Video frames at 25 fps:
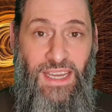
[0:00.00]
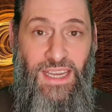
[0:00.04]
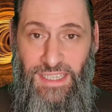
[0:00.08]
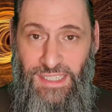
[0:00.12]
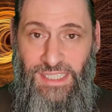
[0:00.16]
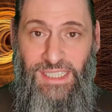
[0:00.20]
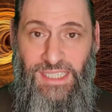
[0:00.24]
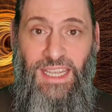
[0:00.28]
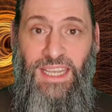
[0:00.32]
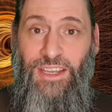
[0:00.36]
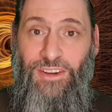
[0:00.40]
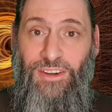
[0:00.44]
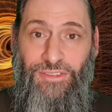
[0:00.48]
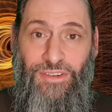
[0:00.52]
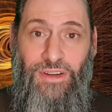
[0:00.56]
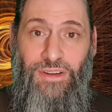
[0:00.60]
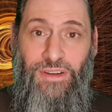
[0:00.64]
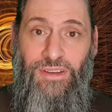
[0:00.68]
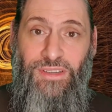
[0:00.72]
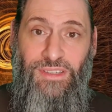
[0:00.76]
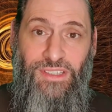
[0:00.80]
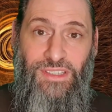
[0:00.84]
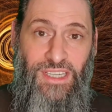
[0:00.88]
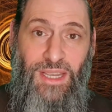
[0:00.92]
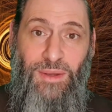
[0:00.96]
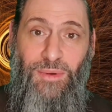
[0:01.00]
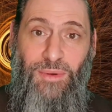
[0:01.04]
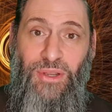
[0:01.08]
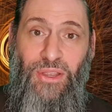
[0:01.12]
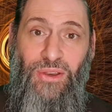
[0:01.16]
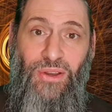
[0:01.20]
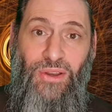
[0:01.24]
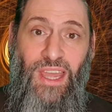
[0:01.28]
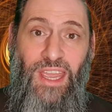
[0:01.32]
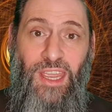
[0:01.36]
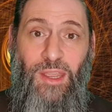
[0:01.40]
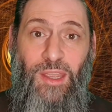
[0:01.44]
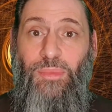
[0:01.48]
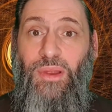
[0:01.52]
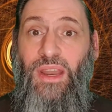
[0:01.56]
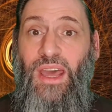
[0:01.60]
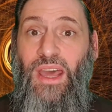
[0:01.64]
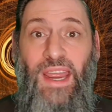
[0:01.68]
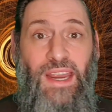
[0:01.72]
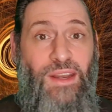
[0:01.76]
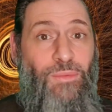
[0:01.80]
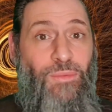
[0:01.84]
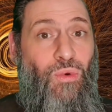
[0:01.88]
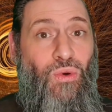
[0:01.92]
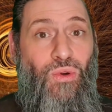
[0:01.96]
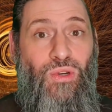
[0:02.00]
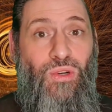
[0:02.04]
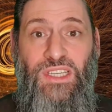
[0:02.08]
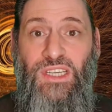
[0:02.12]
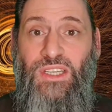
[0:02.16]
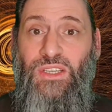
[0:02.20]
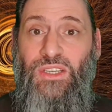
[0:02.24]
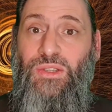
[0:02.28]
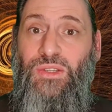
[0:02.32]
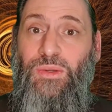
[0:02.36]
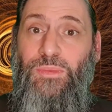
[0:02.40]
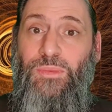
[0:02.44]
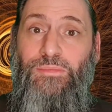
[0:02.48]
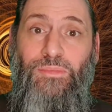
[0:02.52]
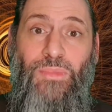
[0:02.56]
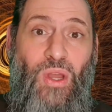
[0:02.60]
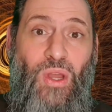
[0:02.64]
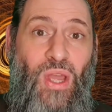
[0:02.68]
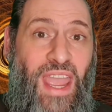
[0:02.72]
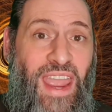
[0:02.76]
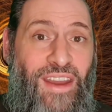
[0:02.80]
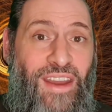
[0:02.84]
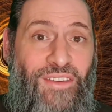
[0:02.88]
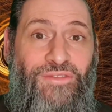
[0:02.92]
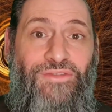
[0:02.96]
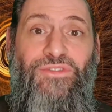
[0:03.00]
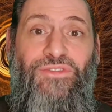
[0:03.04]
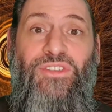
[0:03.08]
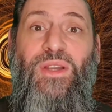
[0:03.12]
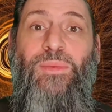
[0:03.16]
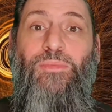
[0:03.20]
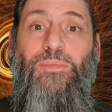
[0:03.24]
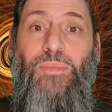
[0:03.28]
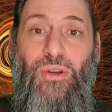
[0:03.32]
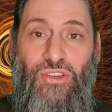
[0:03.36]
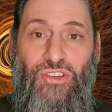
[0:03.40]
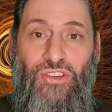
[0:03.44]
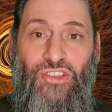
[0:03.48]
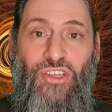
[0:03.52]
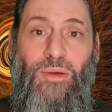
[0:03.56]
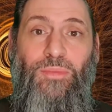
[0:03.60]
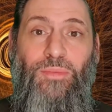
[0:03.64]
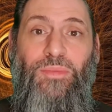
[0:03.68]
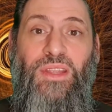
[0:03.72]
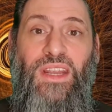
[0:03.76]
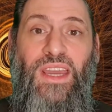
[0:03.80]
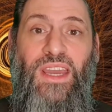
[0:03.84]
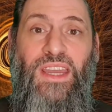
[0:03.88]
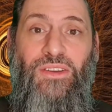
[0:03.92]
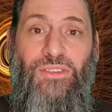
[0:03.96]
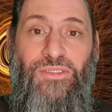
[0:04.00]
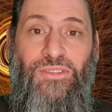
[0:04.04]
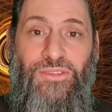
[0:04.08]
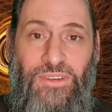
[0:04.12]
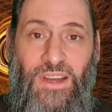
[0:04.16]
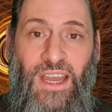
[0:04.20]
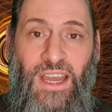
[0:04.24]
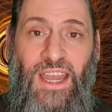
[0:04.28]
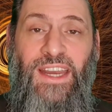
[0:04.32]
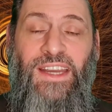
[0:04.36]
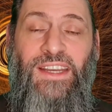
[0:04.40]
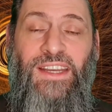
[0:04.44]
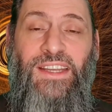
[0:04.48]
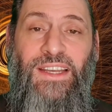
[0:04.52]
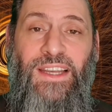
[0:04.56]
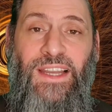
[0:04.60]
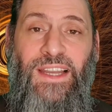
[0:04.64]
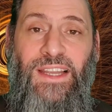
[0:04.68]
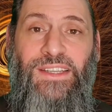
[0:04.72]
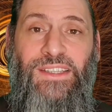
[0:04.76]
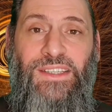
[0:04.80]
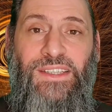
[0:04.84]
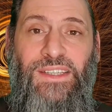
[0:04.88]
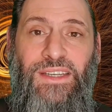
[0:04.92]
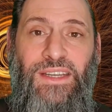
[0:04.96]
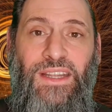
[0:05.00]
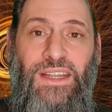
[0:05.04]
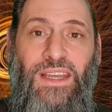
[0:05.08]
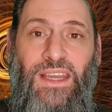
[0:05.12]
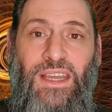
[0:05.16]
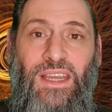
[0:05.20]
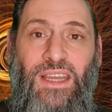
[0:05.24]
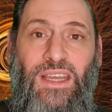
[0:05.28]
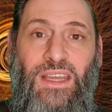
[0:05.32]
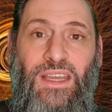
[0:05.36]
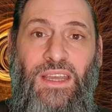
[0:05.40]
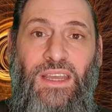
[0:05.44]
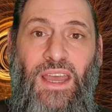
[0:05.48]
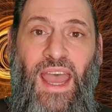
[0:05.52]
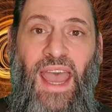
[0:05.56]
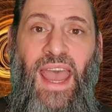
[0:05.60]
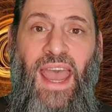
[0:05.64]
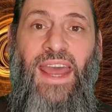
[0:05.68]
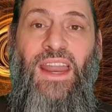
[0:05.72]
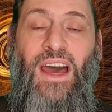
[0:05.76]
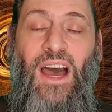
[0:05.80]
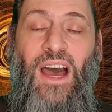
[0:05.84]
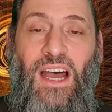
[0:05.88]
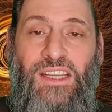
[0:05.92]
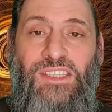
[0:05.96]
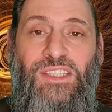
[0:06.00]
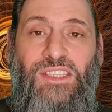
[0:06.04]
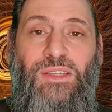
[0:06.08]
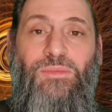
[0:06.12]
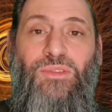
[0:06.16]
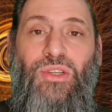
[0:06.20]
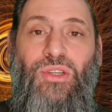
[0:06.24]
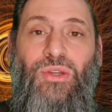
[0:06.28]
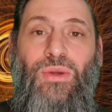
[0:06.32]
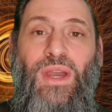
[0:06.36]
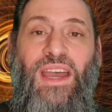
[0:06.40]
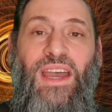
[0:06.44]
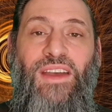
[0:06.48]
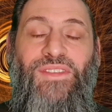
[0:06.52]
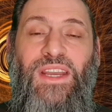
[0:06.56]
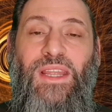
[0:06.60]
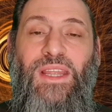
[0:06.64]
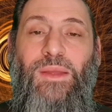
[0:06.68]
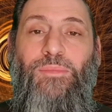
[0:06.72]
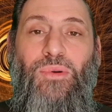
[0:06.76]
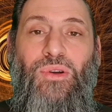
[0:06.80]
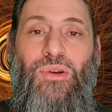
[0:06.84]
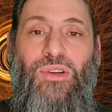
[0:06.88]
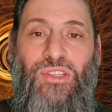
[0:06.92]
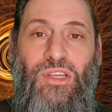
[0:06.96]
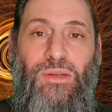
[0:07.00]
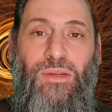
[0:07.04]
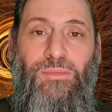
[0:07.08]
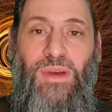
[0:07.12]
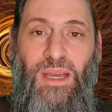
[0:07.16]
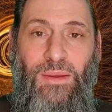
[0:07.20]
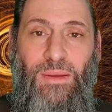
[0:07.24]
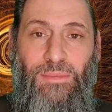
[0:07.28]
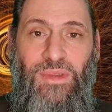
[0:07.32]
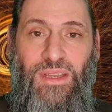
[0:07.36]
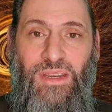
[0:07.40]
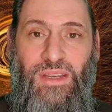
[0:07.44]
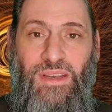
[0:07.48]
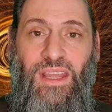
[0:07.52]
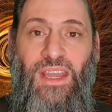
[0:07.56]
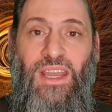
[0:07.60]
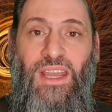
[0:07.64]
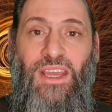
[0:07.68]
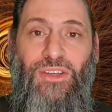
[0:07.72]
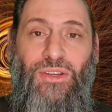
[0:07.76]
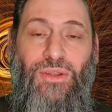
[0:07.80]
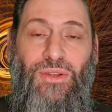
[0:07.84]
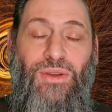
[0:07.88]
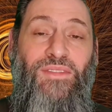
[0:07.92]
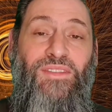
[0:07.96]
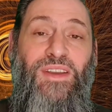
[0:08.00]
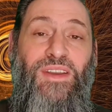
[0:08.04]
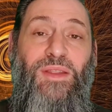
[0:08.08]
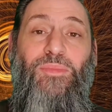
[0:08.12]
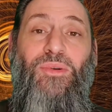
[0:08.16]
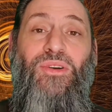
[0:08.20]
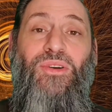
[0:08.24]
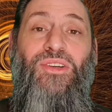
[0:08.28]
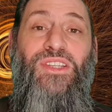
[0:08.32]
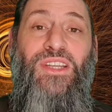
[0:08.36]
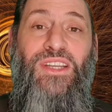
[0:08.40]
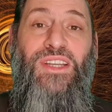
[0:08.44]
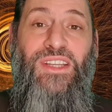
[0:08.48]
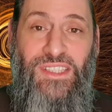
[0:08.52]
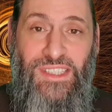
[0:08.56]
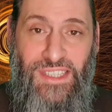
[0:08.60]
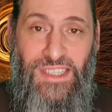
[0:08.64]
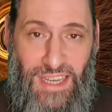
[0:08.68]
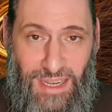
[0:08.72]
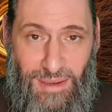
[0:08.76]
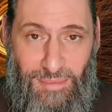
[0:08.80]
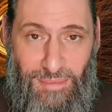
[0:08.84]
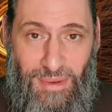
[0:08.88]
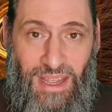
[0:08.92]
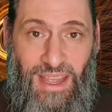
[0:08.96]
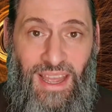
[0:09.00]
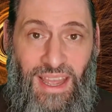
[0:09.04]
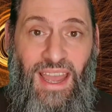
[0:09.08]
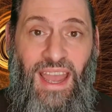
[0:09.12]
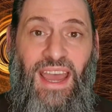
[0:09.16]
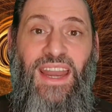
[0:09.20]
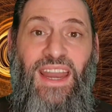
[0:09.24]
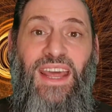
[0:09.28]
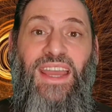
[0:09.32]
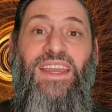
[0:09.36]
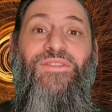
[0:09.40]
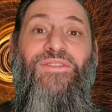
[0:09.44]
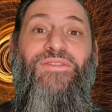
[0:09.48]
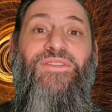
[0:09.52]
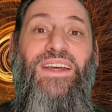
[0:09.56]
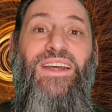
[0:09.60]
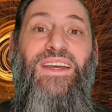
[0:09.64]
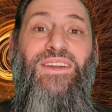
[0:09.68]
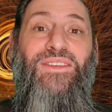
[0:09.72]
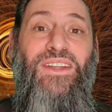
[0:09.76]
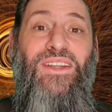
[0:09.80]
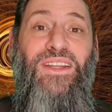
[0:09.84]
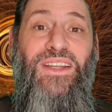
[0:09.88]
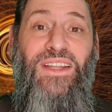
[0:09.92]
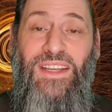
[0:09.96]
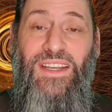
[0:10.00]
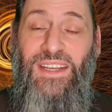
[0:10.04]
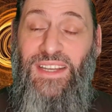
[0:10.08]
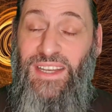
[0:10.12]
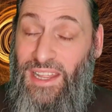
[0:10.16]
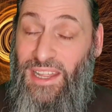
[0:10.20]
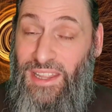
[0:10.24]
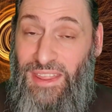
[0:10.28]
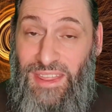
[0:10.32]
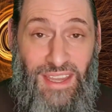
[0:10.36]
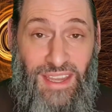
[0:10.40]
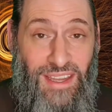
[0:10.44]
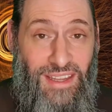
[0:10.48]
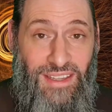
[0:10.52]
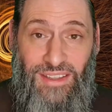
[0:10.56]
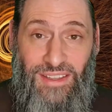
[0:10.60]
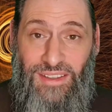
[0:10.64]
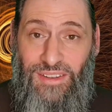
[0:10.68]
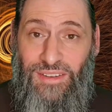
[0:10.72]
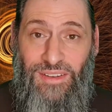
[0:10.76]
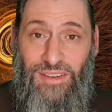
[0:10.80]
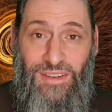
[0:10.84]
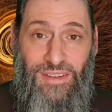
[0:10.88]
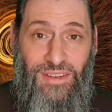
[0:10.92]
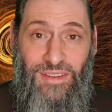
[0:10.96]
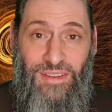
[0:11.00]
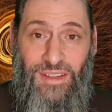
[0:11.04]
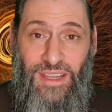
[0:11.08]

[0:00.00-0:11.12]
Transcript: Yes, ignorant, say what you like, but I walked into every bookshop that I could find in London and asked them, "Do you have any books on Muhammad? Do you have any books on Islam?" And I found nothing.